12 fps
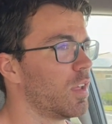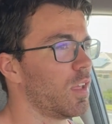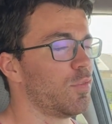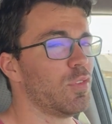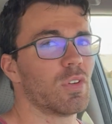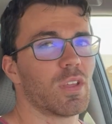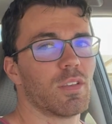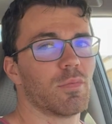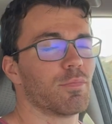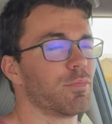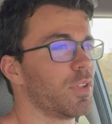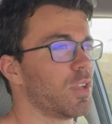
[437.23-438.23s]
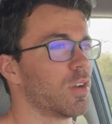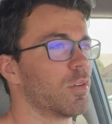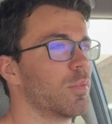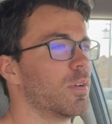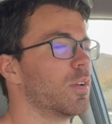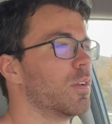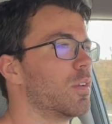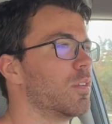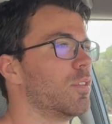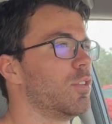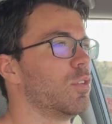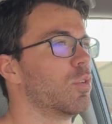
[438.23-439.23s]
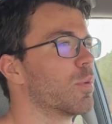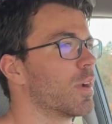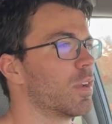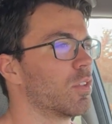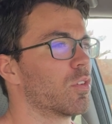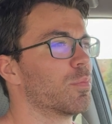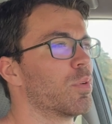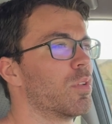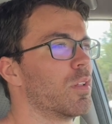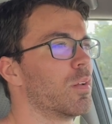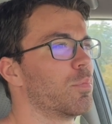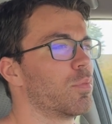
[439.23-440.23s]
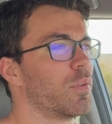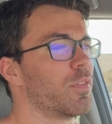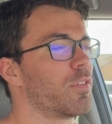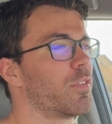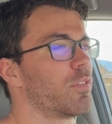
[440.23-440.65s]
If you can, you know, do a regular pull up with,